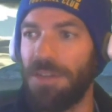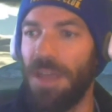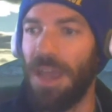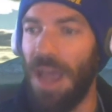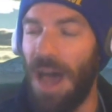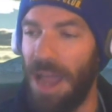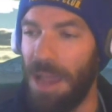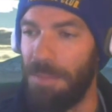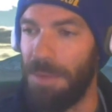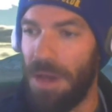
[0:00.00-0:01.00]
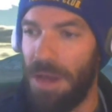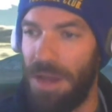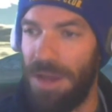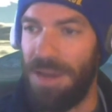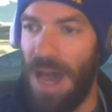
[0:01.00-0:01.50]
Like, I am
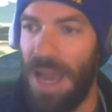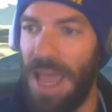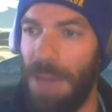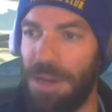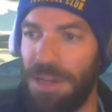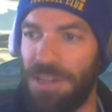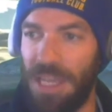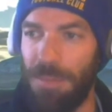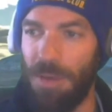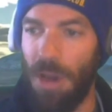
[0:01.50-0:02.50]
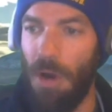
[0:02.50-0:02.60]
not happy to see him go.